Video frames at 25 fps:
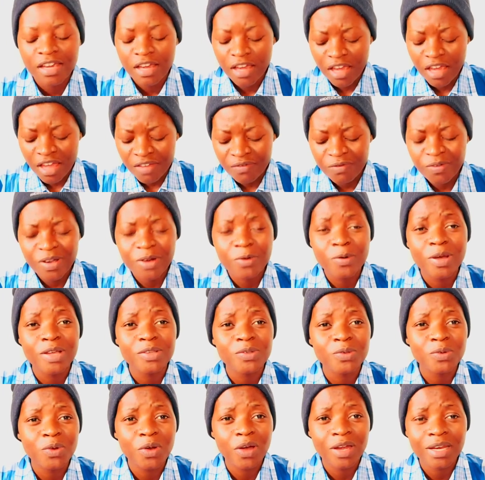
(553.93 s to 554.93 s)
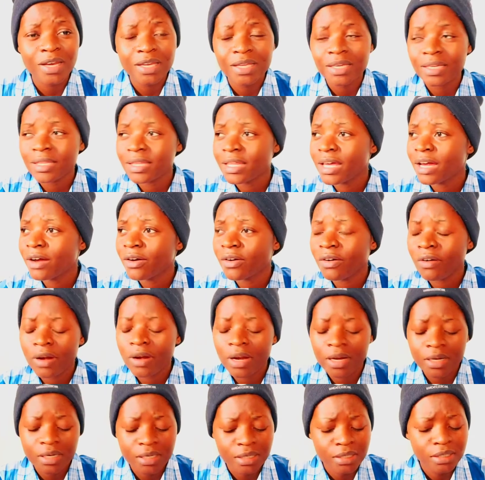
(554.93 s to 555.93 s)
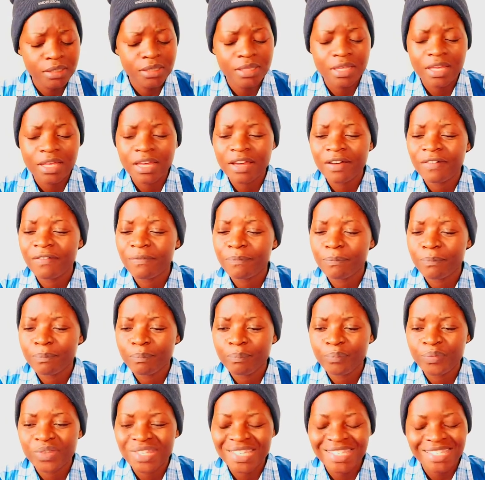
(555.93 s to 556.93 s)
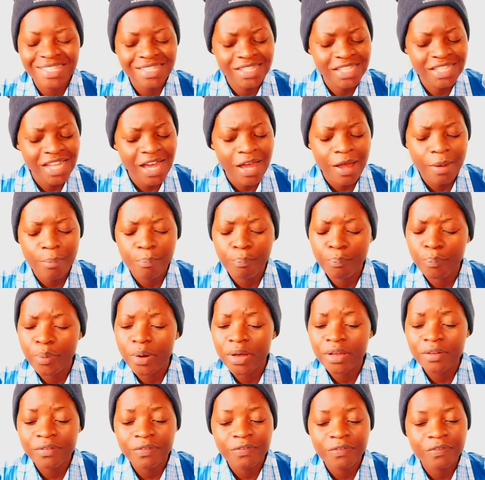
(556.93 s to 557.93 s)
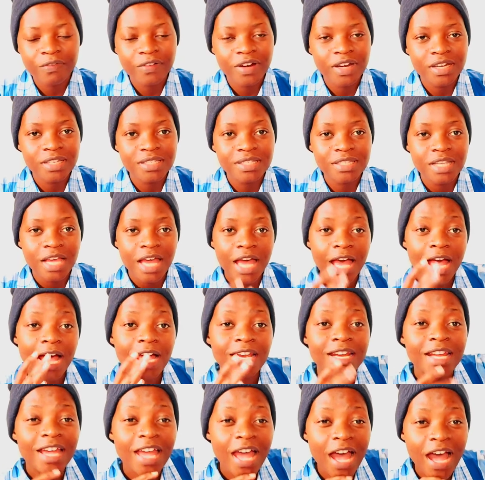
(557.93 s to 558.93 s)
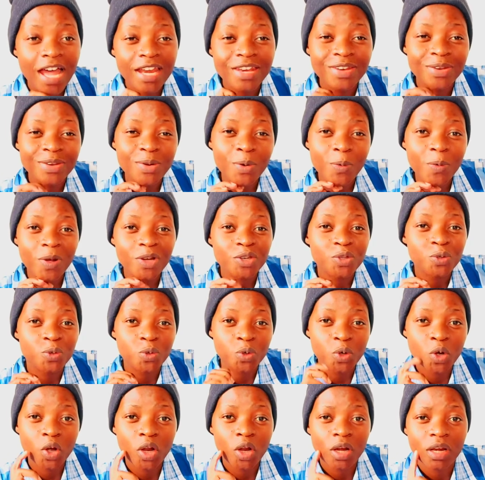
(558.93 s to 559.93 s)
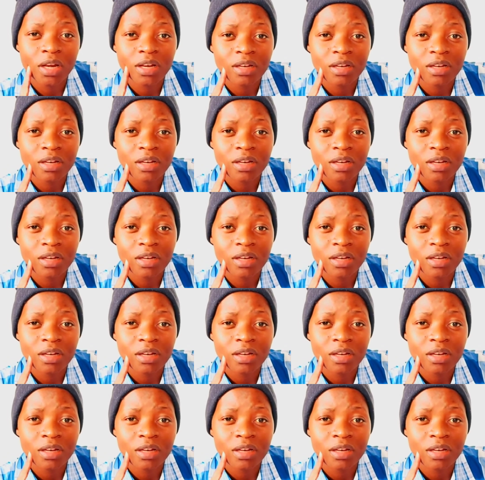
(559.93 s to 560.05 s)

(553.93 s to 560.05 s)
Everyone was calling their granny, their sister, boyfriends, and I had no one to call.